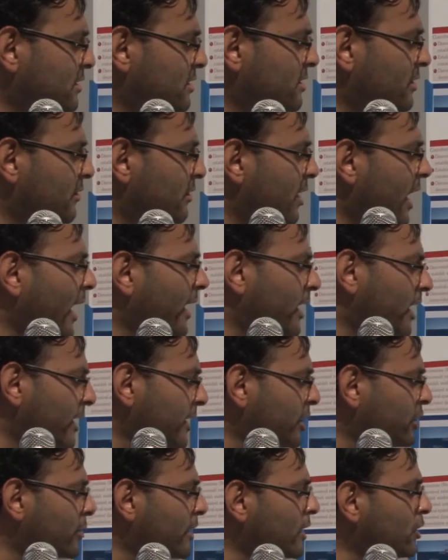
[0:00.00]
uh,
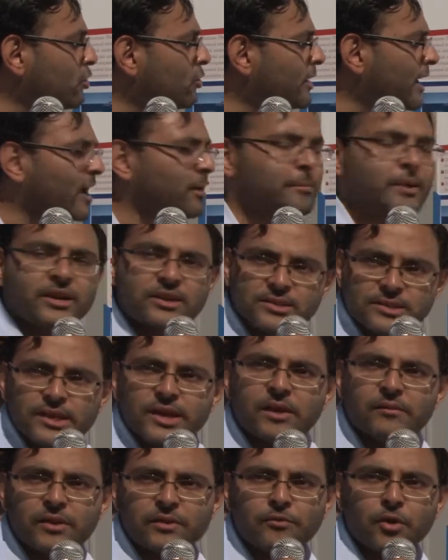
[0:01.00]
onto a low rank matrix
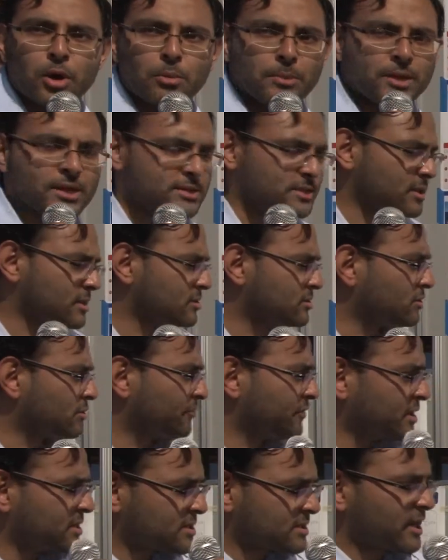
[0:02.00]
recovery formulation. So
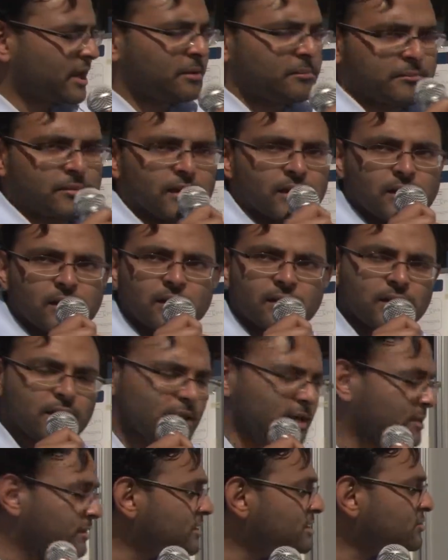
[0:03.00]
first time
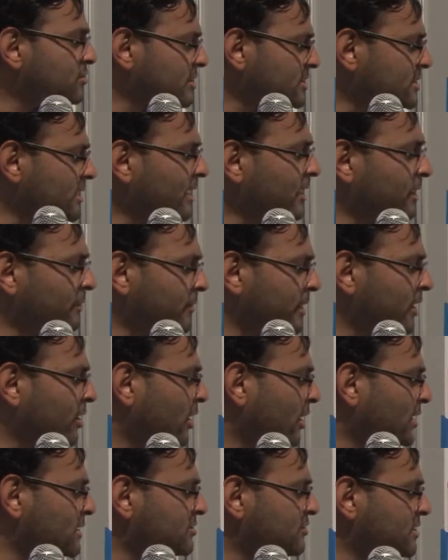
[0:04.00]
this was done in my
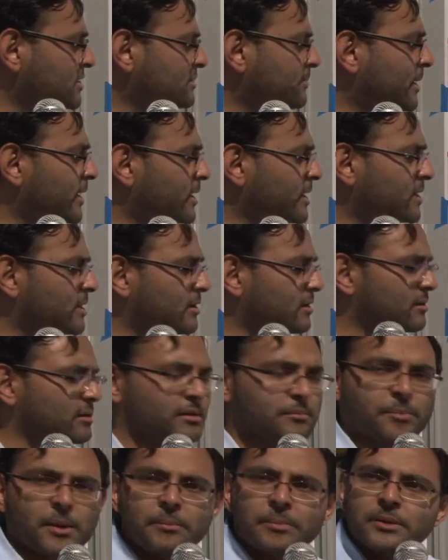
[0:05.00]
knowledge was by
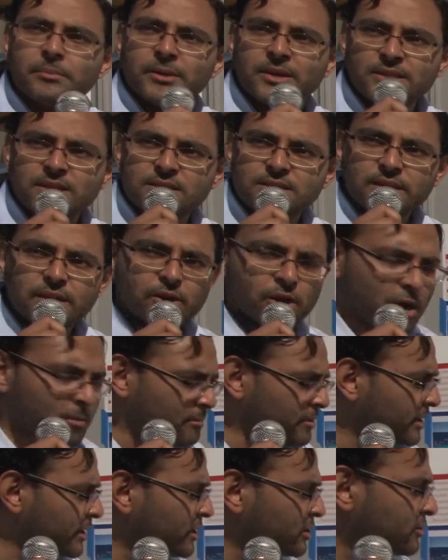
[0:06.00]
a paper by Justin
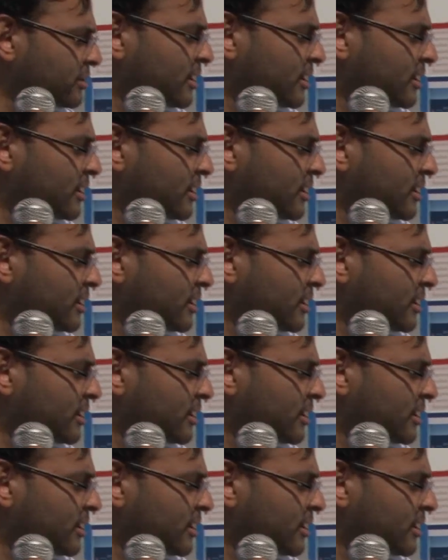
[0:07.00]
Romberg in